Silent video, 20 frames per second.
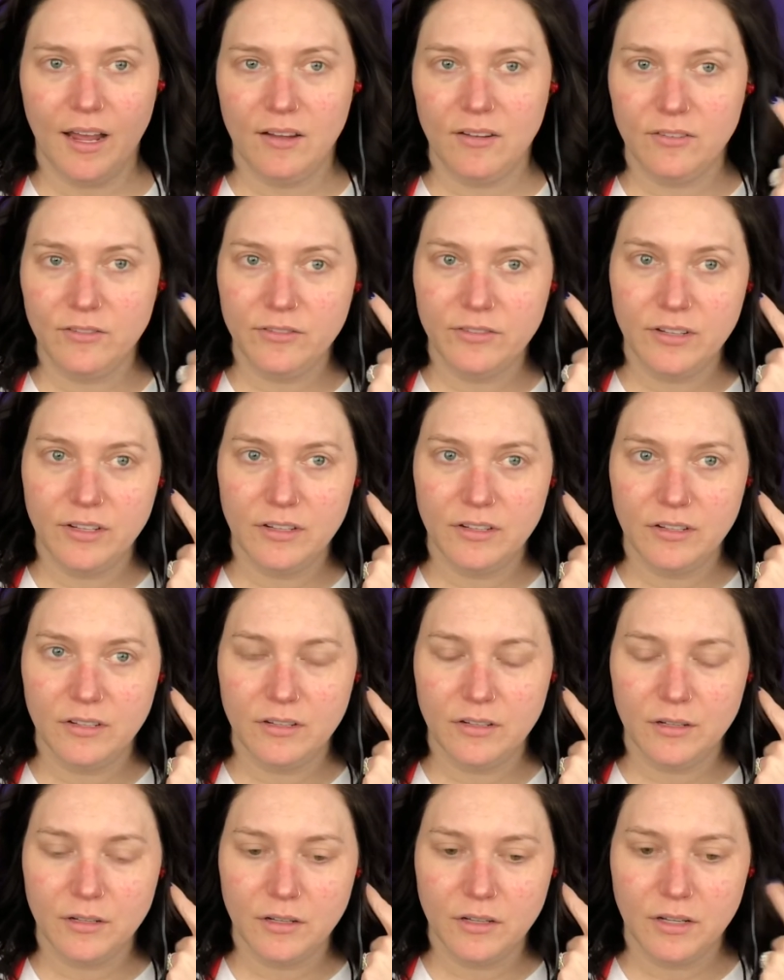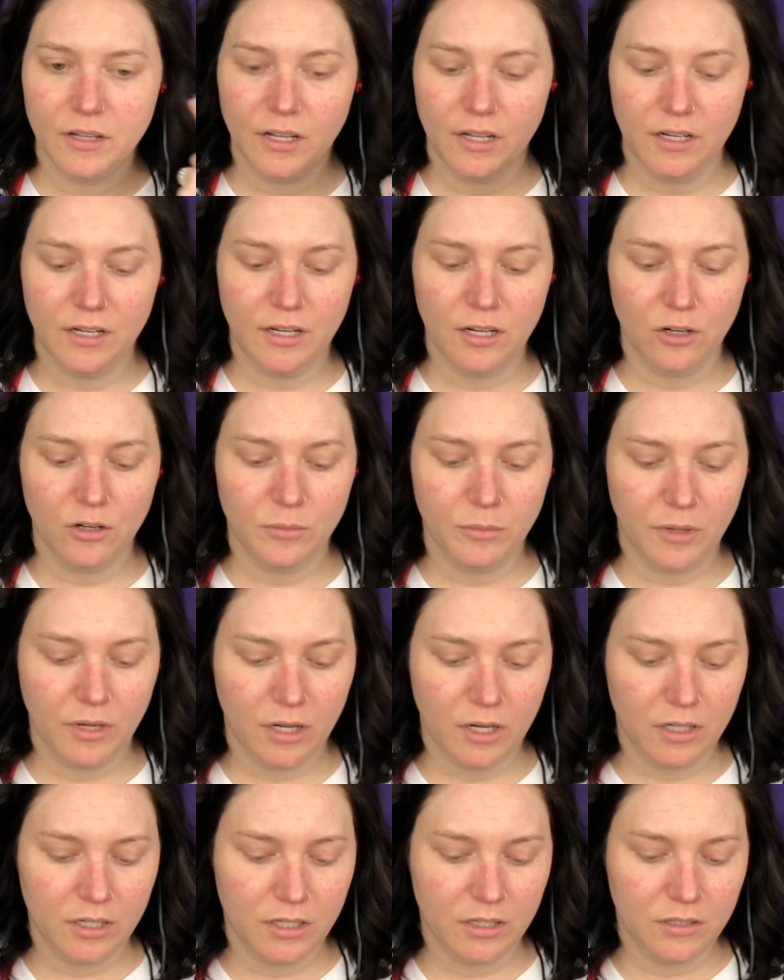I have an
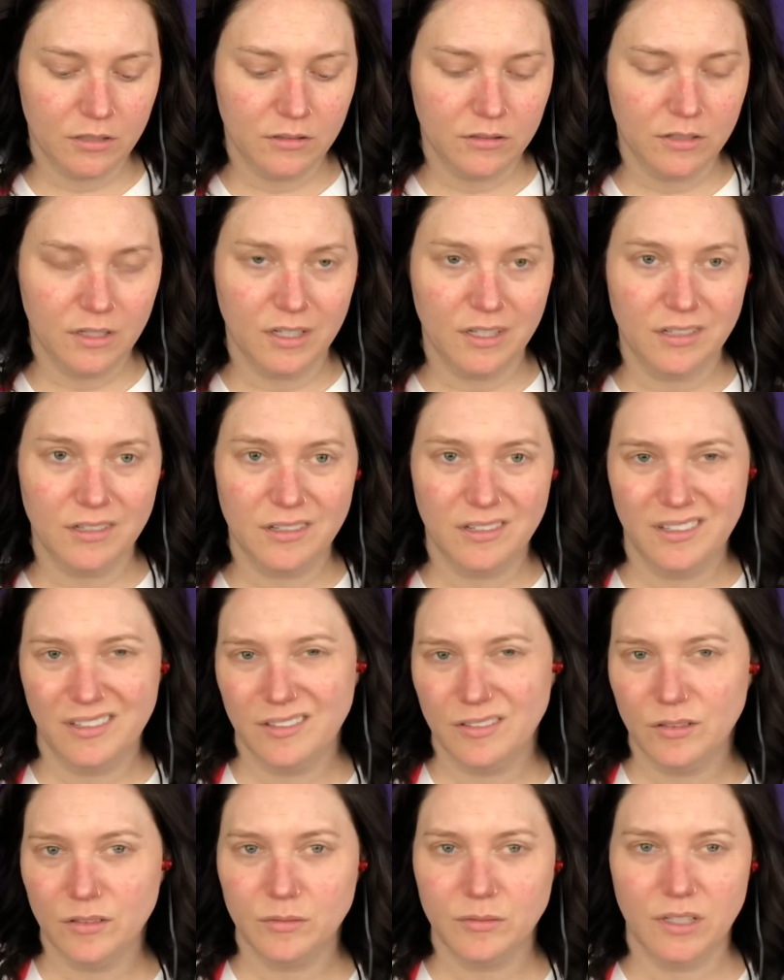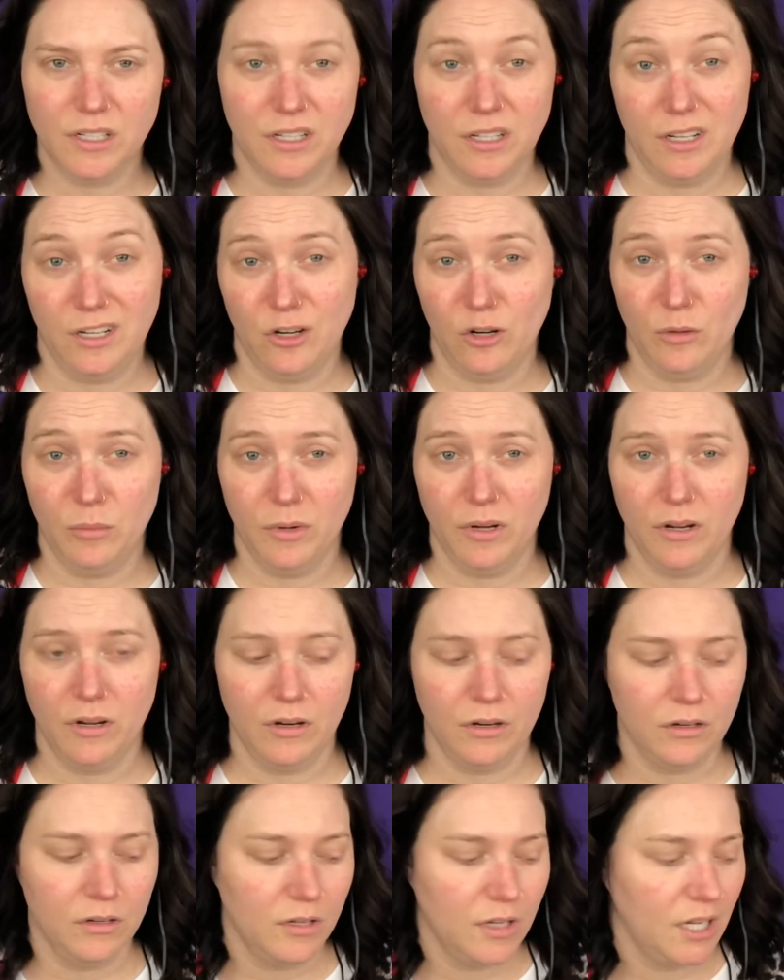earpod in, an
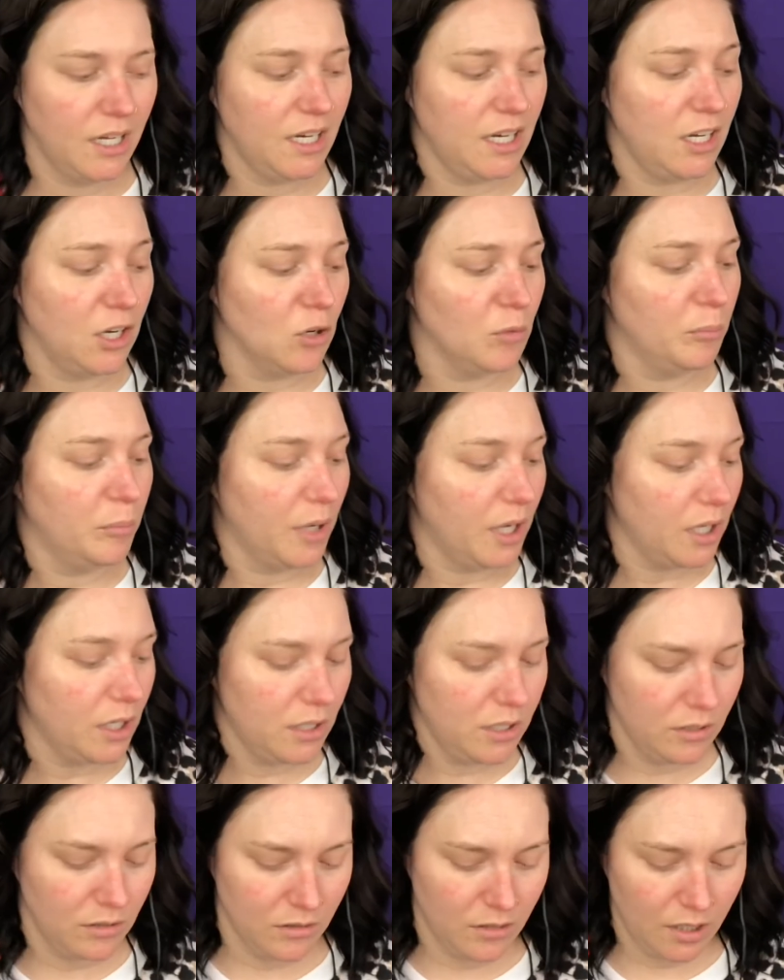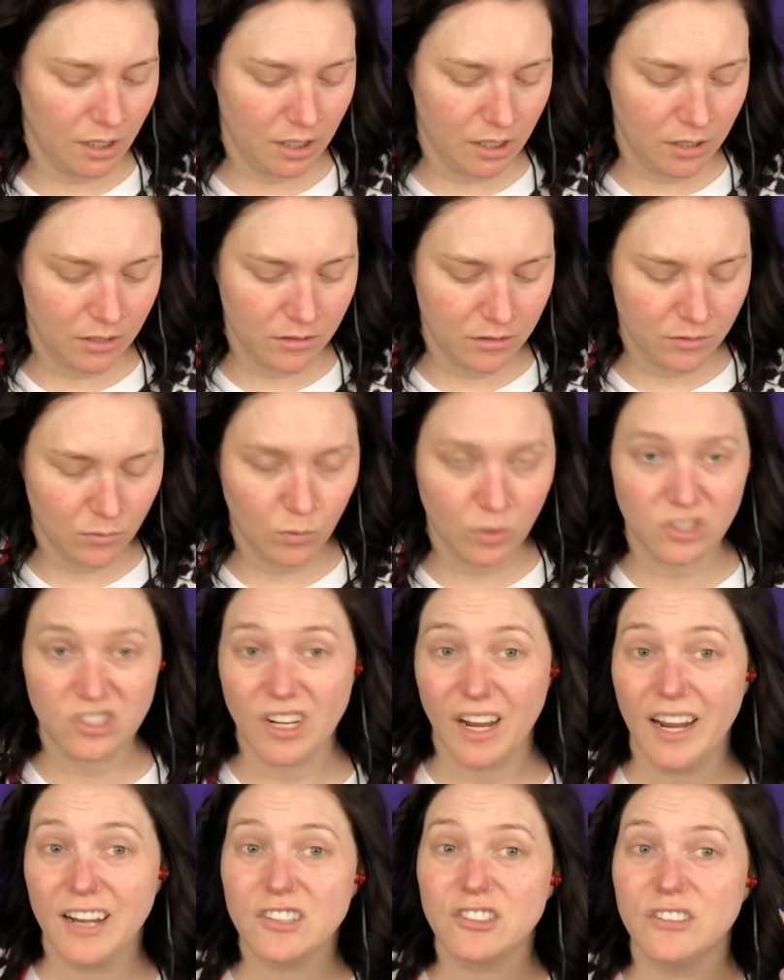earbud in, which
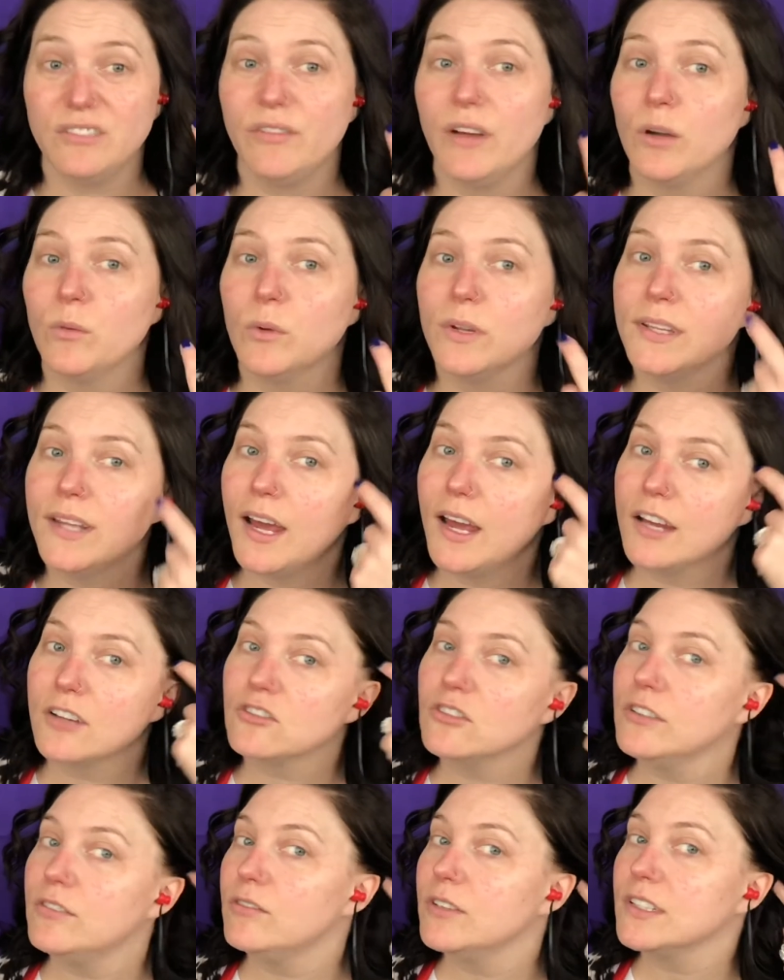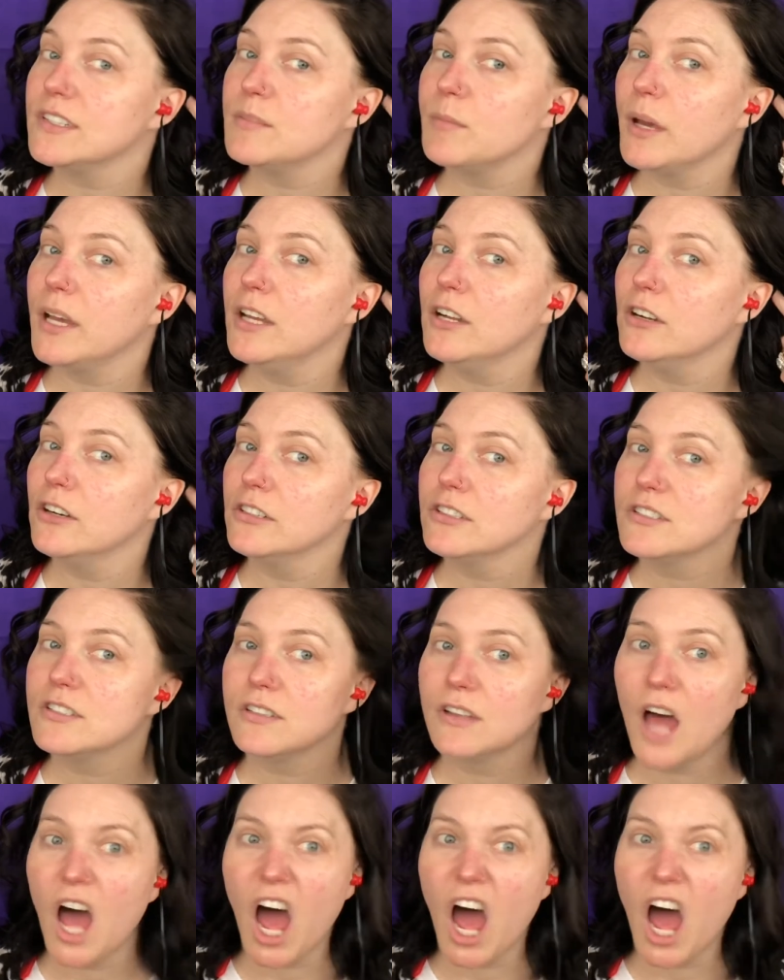I actually found one that actually fits my ears.